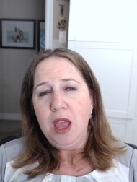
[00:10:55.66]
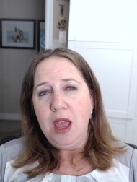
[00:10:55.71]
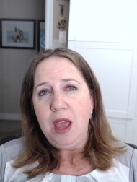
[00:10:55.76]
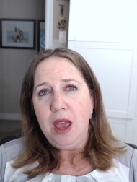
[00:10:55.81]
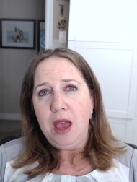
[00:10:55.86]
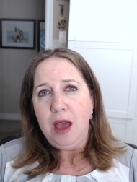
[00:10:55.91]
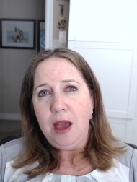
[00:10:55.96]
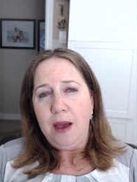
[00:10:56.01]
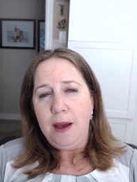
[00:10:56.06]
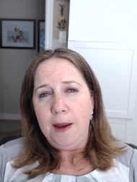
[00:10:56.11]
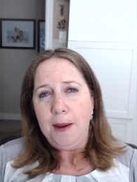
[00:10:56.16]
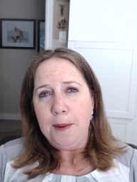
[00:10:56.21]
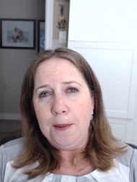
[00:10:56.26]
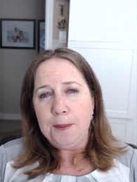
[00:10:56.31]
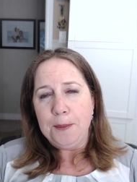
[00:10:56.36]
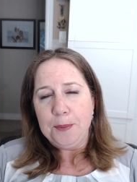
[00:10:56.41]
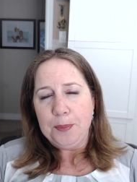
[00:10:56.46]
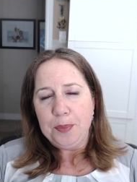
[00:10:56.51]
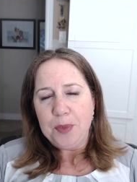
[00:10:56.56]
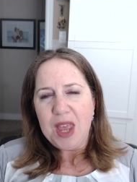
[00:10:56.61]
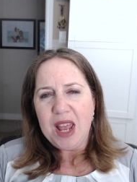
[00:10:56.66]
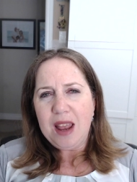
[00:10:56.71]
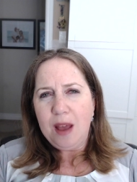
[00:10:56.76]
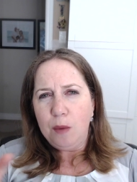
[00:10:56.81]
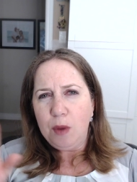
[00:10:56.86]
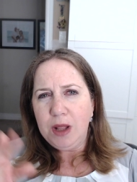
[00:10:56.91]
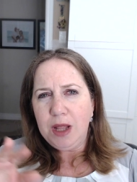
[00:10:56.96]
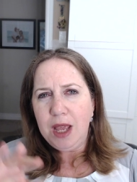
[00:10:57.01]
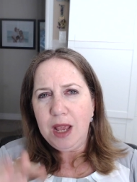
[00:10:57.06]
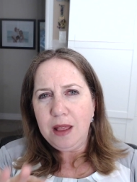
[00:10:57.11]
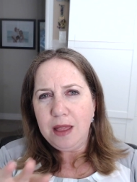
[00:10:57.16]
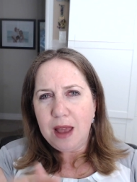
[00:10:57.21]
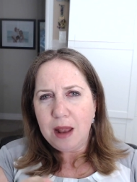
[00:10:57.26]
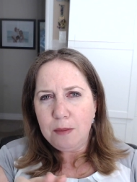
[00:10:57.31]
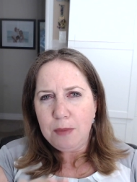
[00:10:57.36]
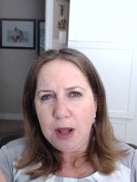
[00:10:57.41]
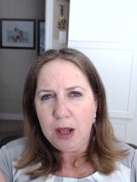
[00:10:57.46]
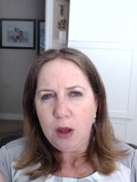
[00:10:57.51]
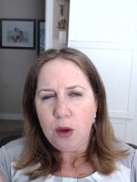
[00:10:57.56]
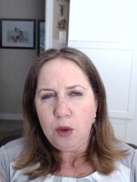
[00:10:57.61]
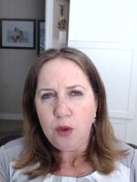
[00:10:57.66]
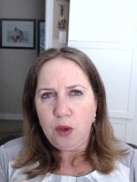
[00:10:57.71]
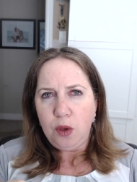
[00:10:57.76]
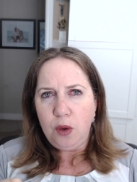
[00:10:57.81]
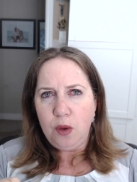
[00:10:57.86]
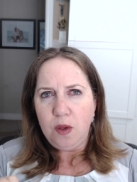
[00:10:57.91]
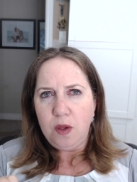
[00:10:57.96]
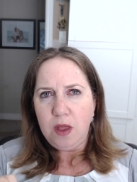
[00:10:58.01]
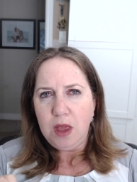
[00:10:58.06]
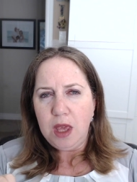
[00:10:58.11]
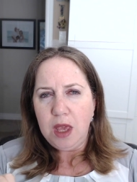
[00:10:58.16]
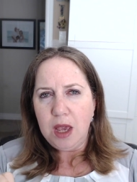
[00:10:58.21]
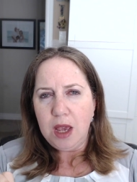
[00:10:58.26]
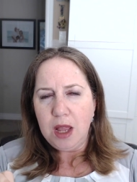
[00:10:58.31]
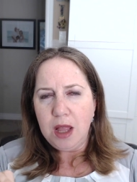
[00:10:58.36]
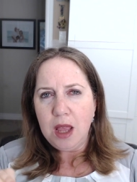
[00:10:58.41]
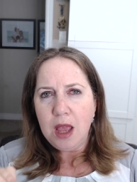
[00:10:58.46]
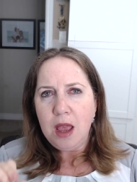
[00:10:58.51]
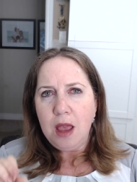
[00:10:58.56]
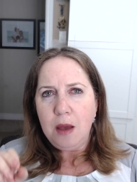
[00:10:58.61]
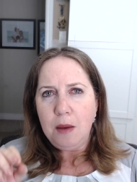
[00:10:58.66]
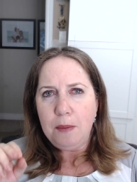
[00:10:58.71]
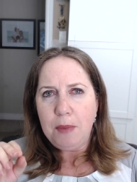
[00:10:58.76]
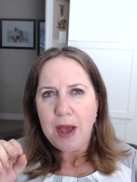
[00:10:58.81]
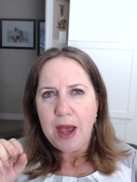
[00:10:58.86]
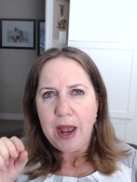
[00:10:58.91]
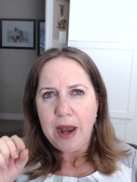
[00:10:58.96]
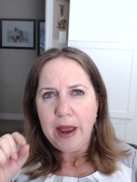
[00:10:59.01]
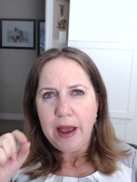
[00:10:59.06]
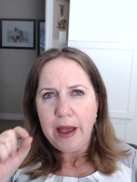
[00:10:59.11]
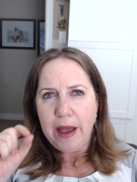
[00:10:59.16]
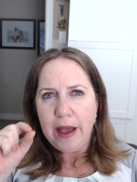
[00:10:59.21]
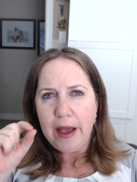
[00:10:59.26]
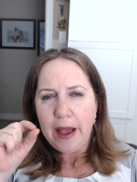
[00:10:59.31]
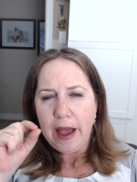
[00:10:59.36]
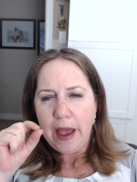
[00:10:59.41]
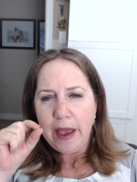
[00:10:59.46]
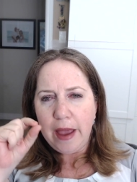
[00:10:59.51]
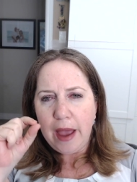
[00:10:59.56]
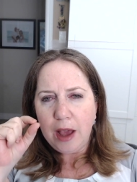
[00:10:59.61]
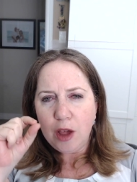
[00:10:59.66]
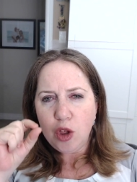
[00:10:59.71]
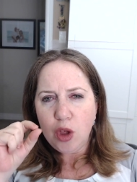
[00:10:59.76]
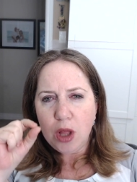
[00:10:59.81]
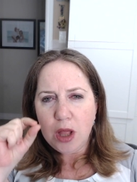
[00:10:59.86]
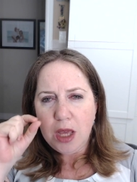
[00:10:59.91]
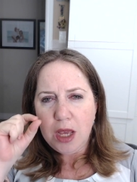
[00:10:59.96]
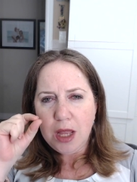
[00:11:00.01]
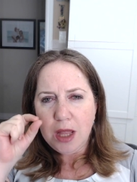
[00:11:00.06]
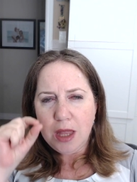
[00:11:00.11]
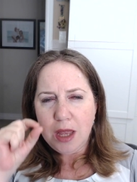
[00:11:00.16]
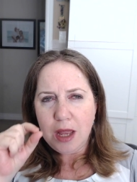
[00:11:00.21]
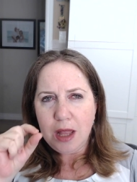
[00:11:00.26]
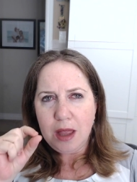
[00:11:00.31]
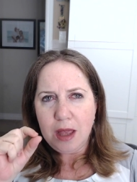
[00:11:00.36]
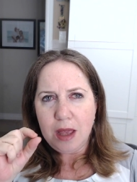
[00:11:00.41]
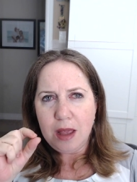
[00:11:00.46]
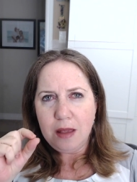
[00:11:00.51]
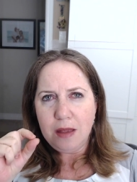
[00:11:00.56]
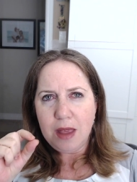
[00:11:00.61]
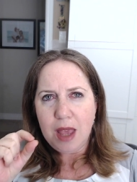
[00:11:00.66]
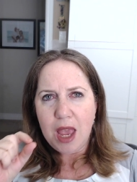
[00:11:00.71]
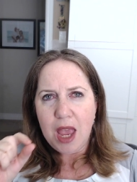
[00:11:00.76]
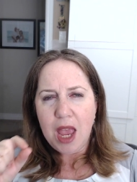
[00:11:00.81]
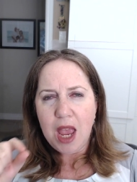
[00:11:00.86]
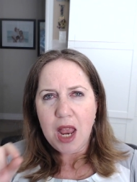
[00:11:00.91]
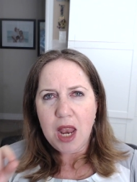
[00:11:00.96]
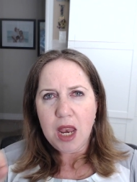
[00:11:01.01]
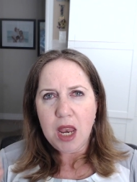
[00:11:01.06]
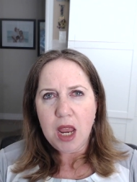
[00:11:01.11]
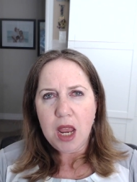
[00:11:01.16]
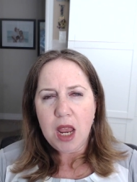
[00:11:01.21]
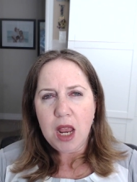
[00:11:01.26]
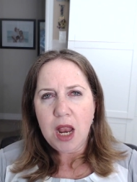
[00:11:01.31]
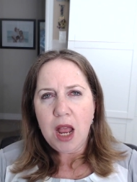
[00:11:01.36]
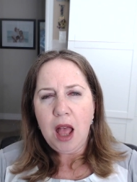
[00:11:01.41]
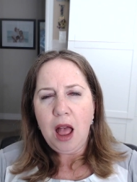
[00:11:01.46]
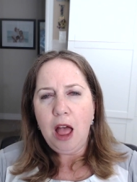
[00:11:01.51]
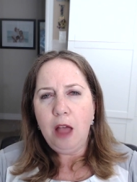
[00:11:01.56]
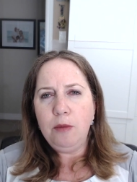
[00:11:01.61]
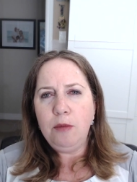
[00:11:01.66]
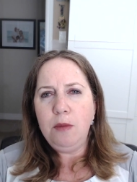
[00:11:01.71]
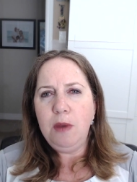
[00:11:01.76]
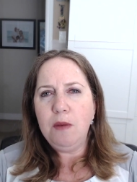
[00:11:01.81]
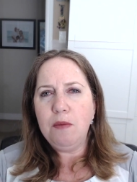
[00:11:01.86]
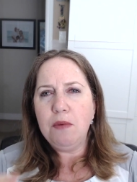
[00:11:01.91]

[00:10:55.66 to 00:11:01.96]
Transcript: um, and I will link that below so you see it. But uh, I actually did this, and it helped me